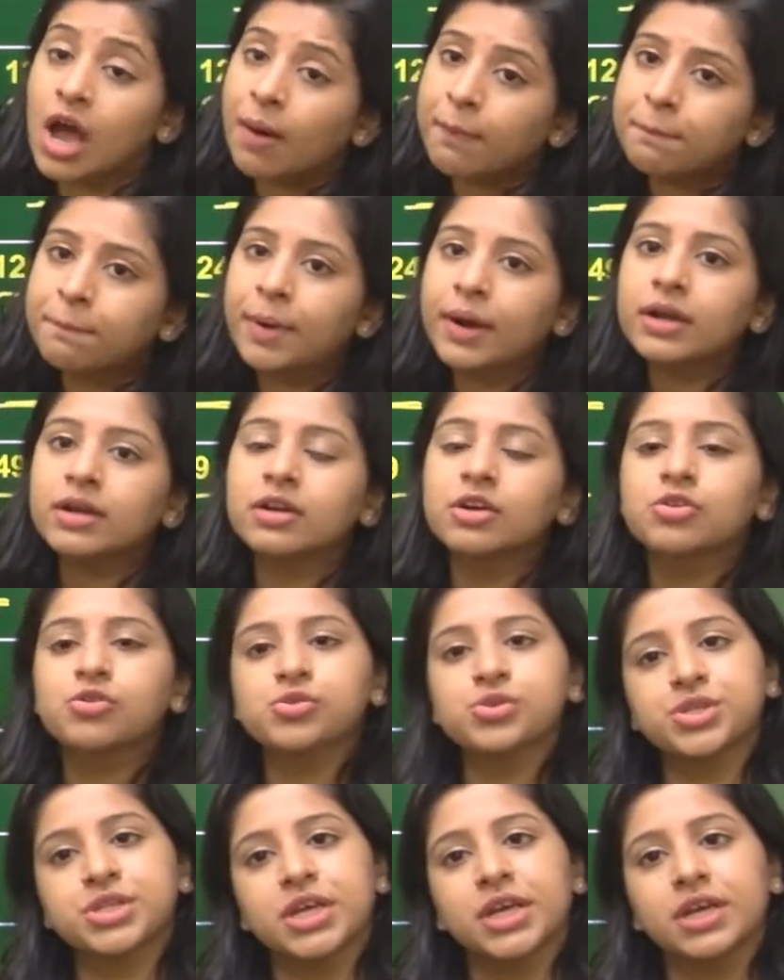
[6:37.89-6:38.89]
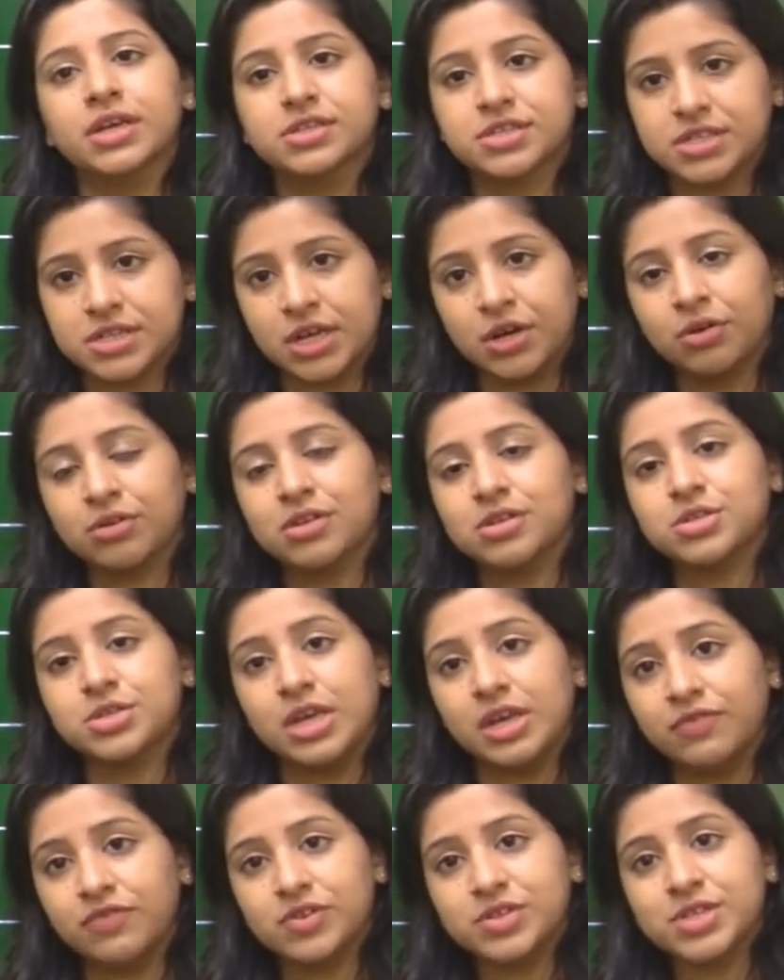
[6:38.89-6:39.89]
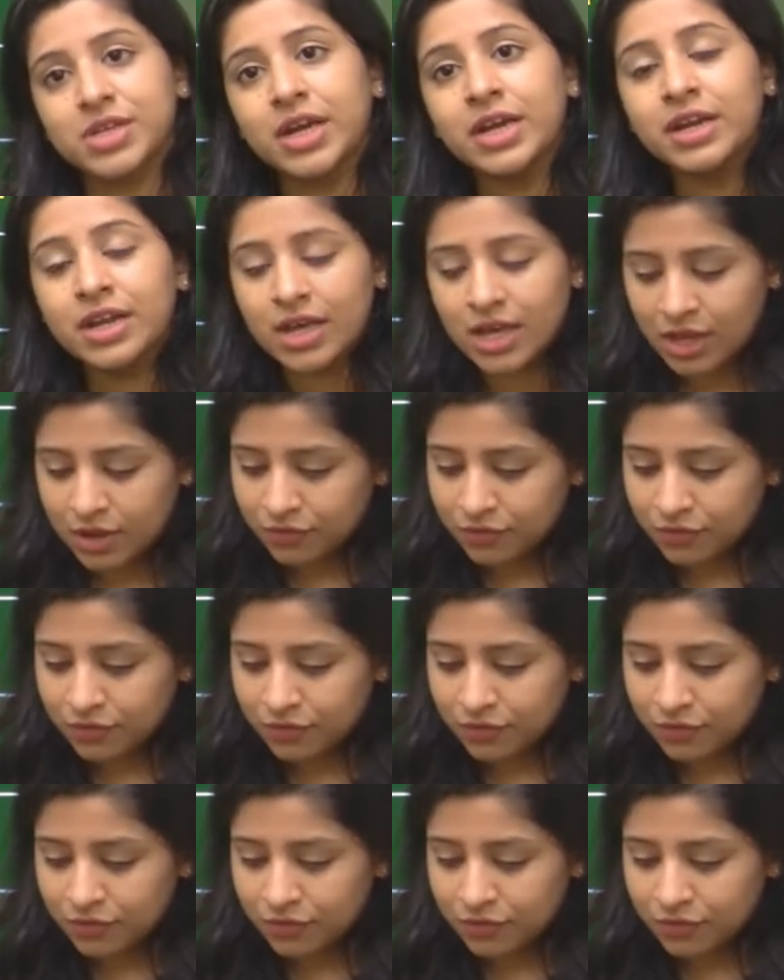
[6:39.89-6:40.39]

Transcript: But to stay on the safer side,